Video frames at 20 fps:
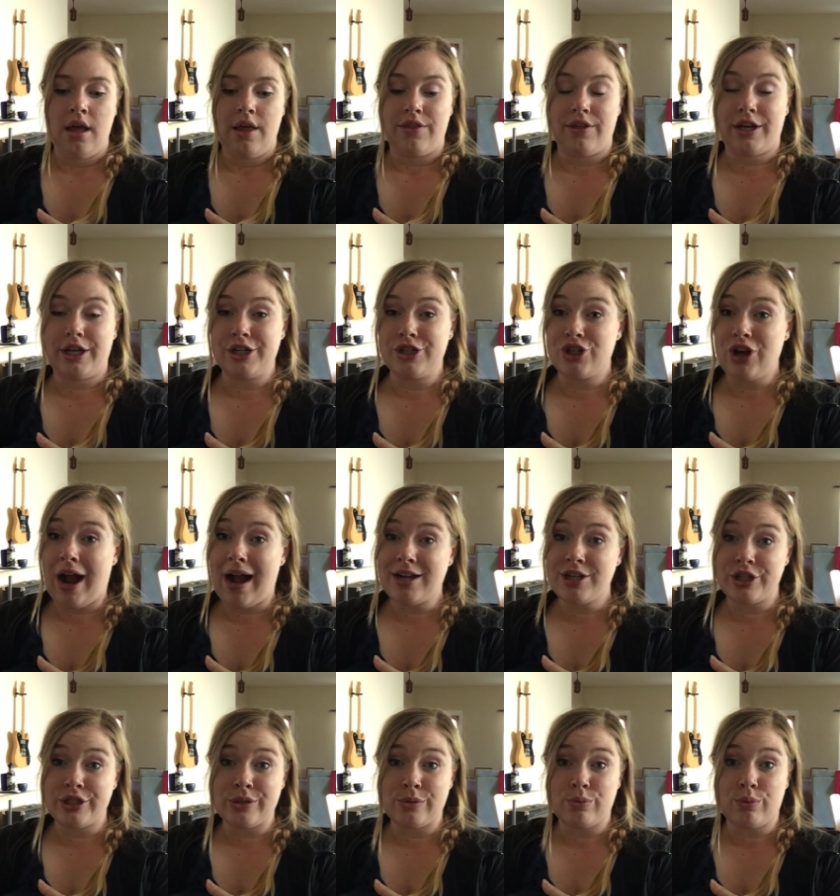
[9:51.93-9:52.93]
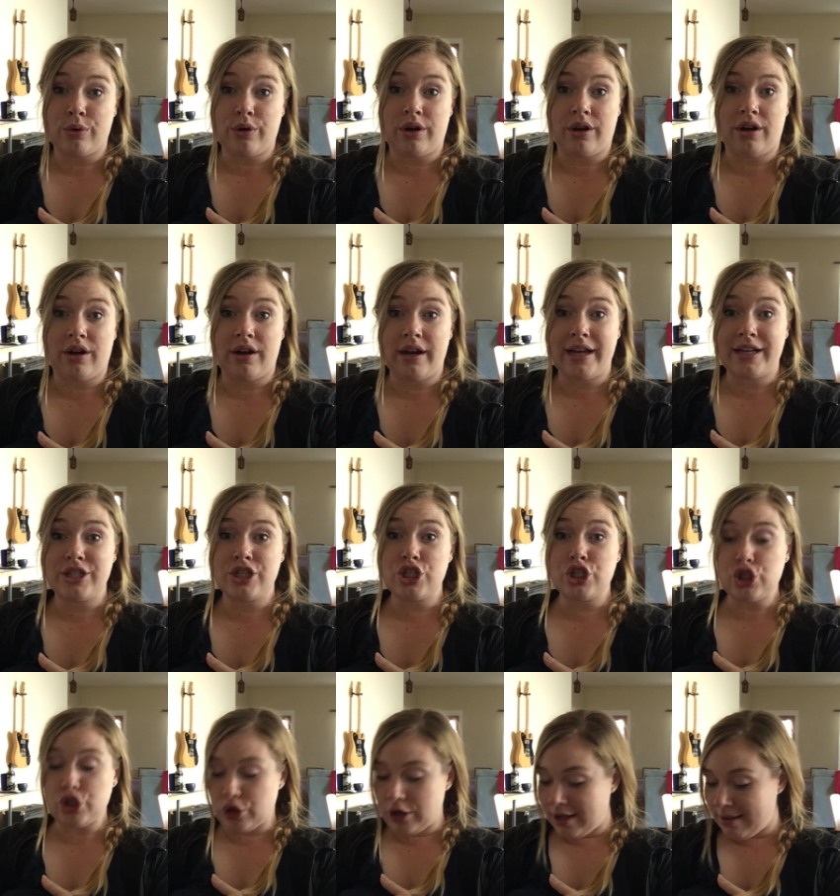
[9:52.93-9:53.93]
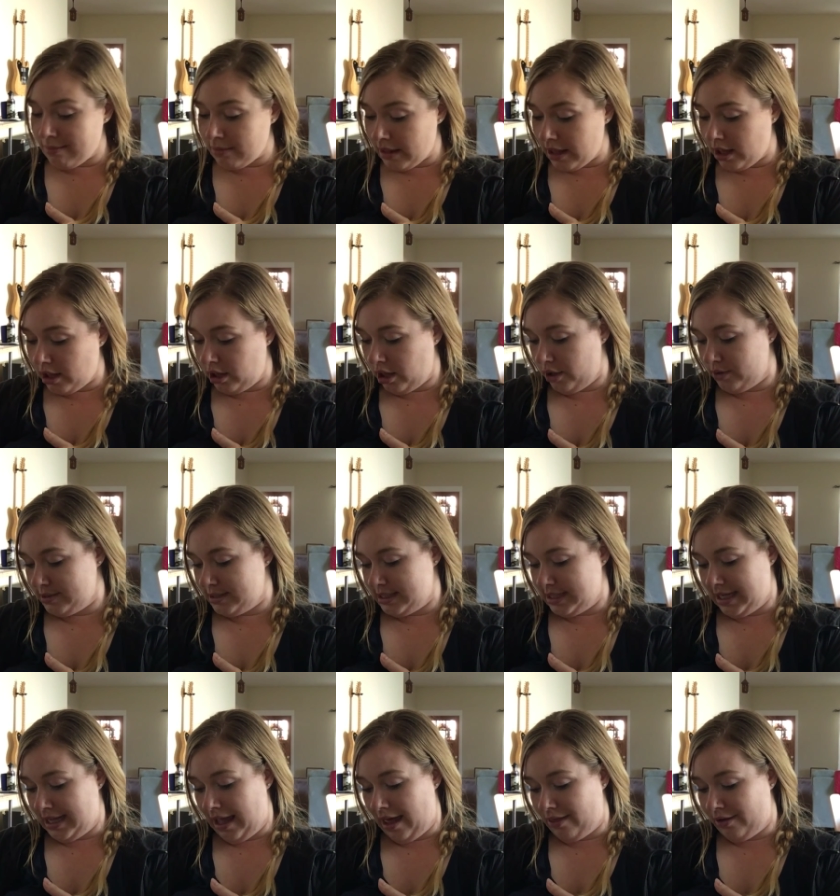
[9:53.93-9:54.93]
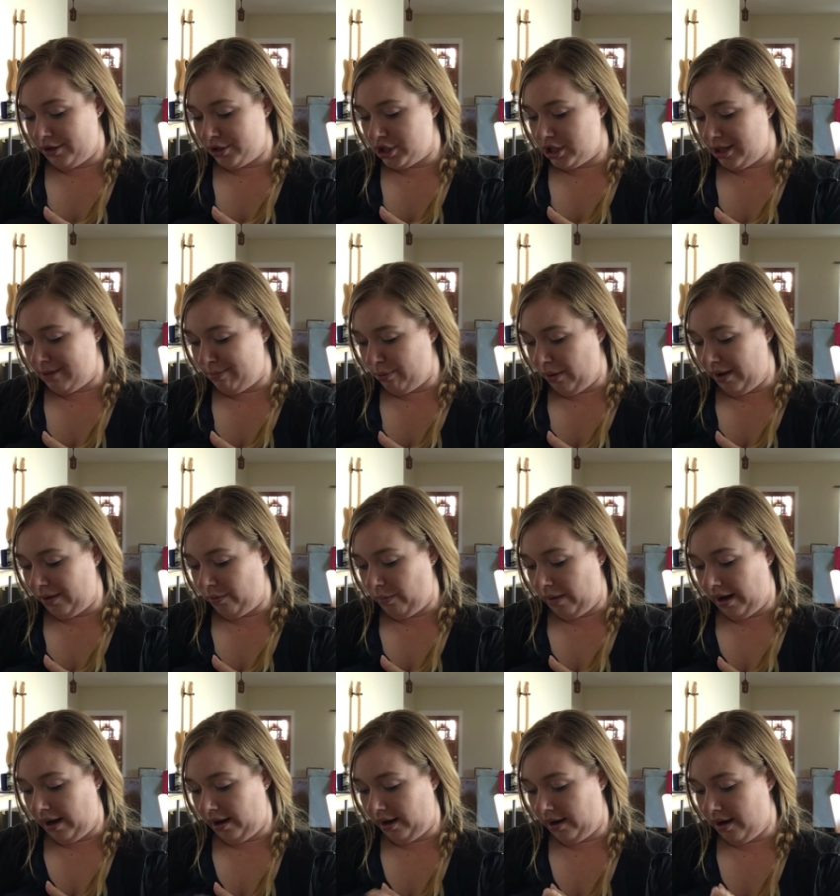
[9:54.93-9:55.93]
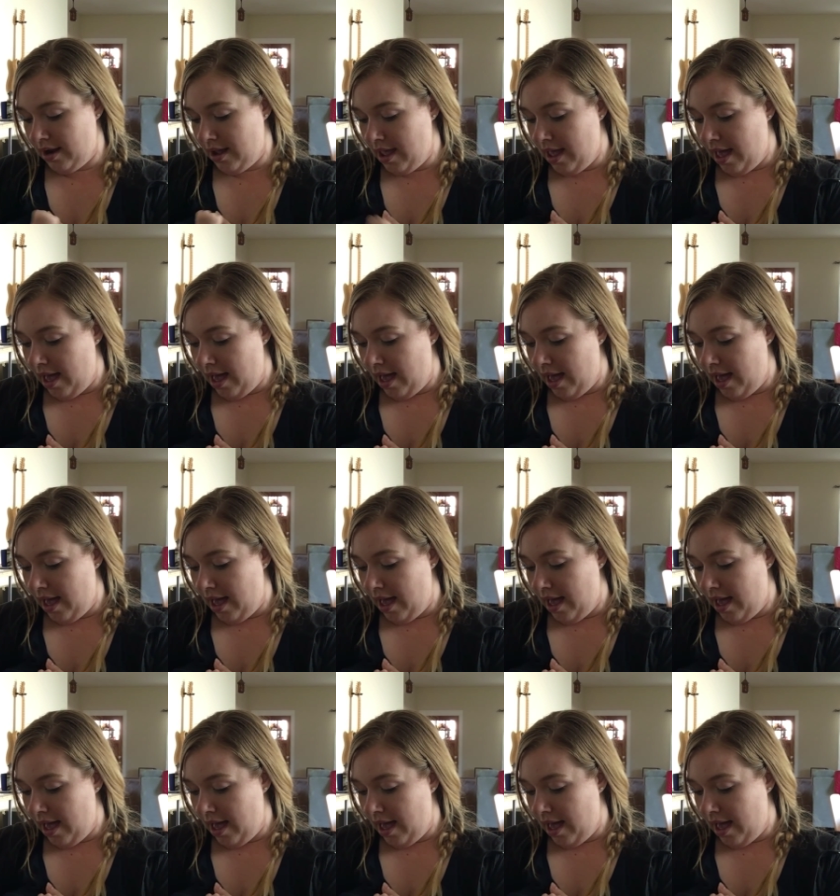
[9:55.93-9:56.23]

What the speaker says: The contractions were extremely close together to the point where